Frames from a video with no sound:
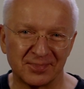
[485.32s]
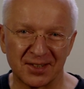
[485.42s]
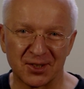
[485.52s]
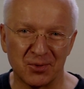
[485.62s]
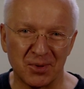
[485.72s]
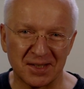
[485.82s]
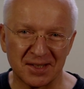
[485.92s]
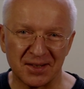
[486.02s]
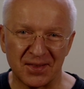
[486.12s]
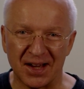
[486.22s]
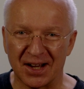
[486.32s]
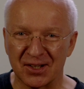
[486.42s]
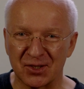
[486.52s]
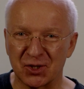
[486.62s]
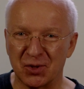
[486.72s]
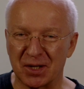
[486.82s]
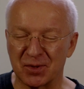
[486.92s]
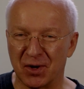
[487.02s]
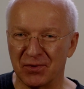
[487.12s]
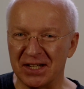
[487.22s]
as always, there are so much
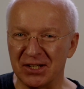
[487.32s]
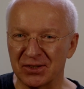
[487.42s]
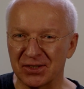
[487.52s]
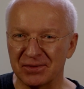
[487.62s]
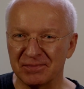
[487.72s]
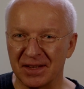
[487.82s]
more videos,